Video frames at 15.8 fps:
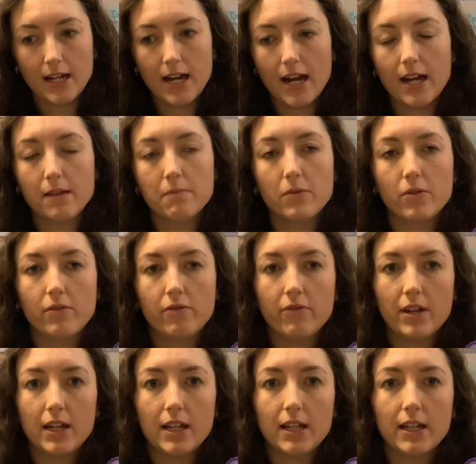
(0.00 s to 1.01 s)
high
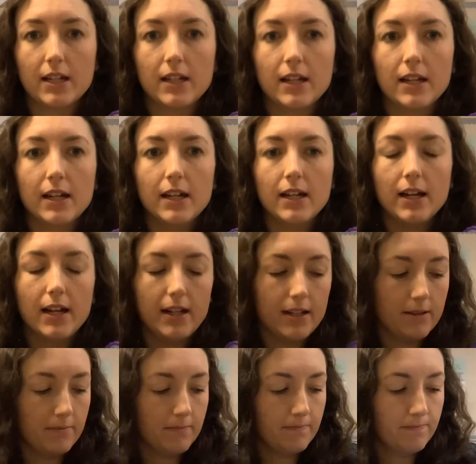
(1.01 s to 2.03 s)
motivating
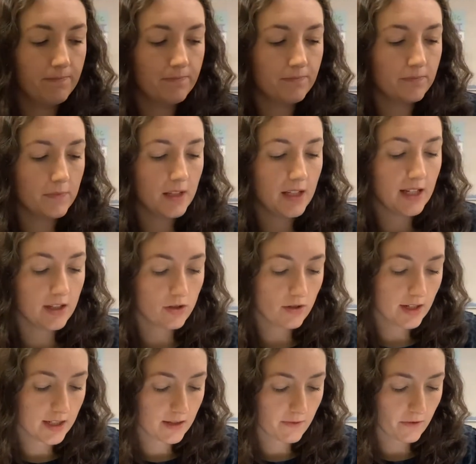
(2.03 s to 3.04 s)

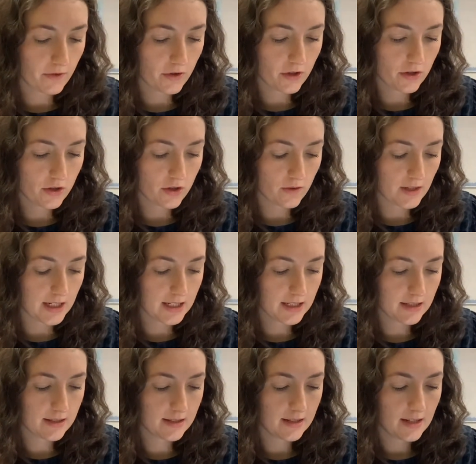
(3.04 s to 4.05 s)
interests for the
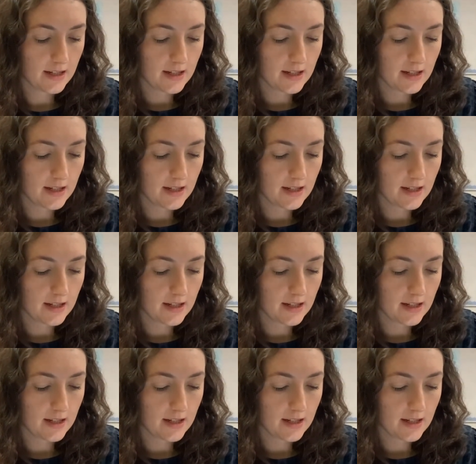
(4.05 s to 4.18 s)
students,